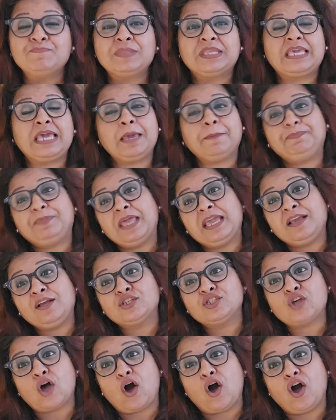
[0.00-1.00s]
Keep
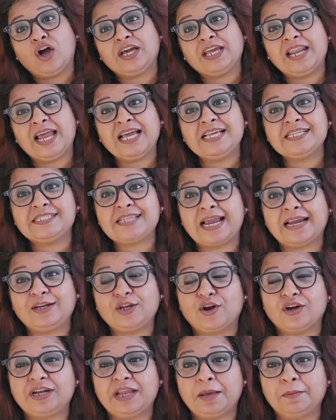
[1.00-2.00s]
things organized at
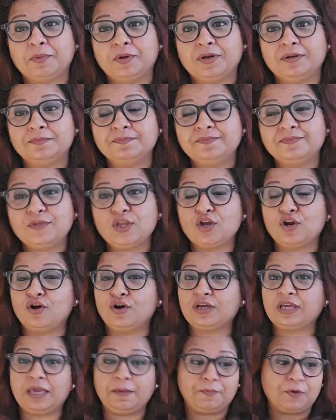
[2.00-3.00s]
your table. You know,
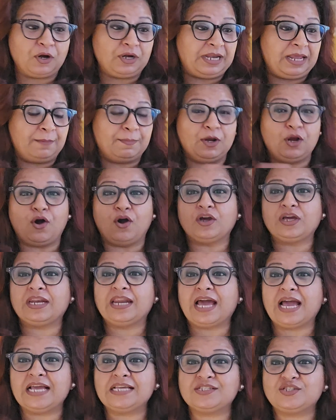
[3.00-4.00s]
keep your table
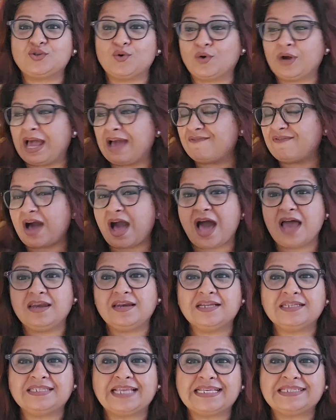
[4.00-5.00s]
organized. Don't have
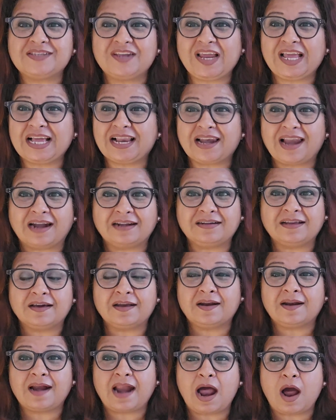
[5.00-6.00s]
unnecessary
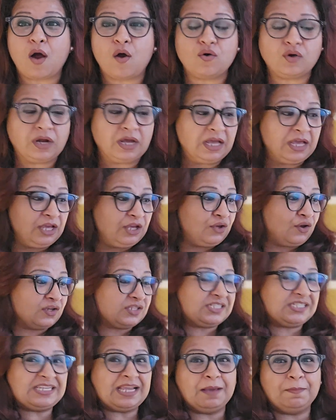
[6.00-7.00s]
clutter around your
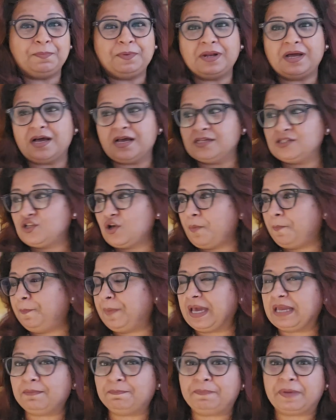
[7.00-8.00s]
staplers, your
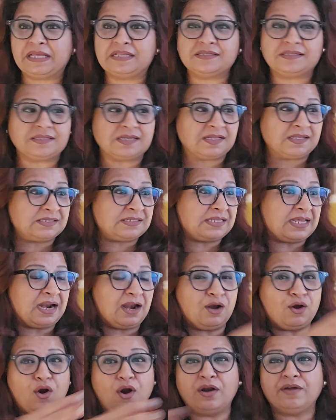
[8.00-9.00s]
pen, pencils. There
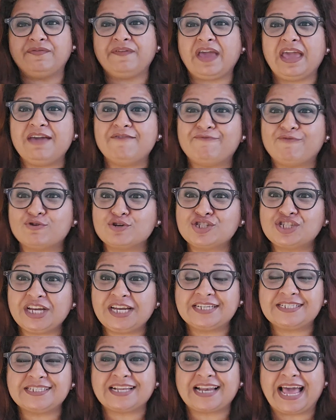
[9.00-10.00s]
are a lot of A4
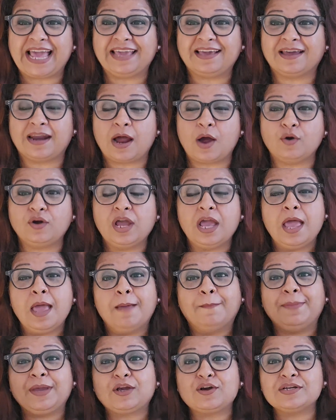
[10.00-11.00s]
sheets lying around.
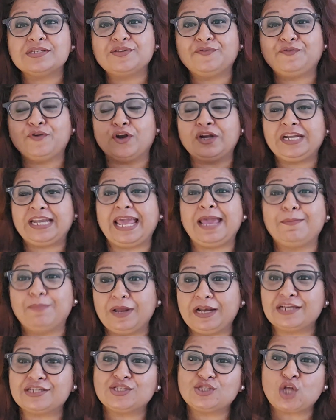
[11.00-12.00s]
Because if your
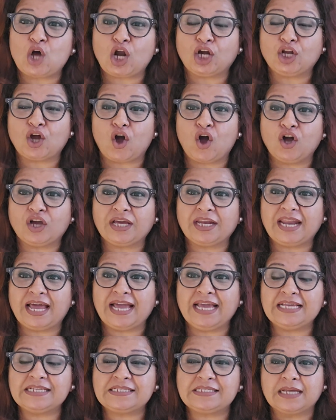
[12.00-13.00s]
table is not
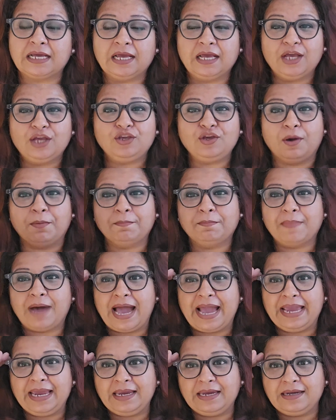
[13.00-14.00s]
organized, your
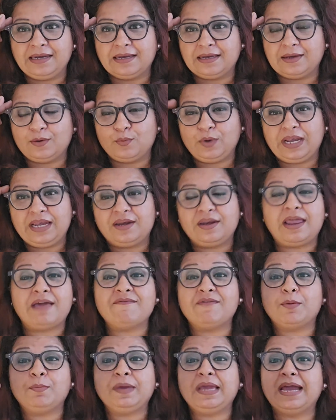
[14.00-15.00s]
mind will
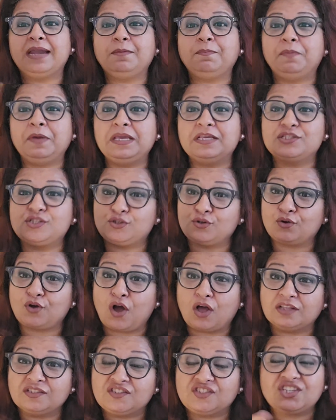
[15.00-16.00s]
never be at peace to
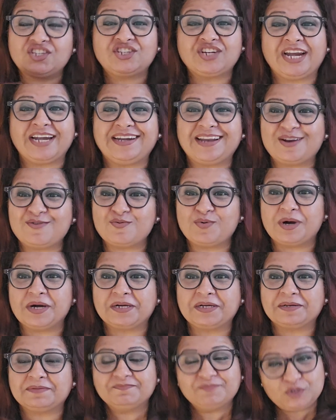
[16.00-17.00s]
concentrate and work.
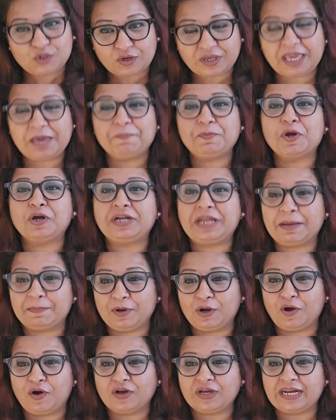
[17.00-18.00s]
So keep your
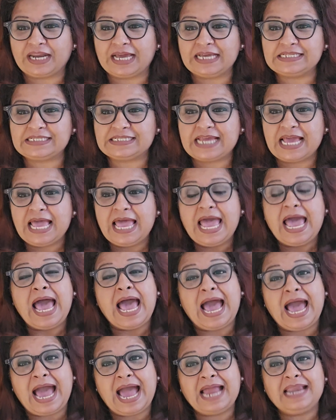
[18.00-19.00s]
table organized.
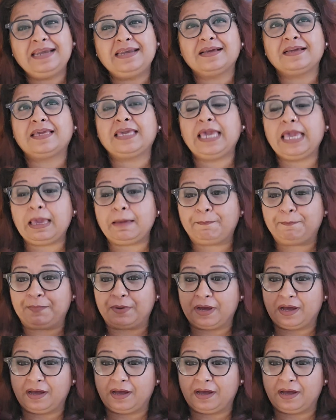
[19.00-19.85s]
And keep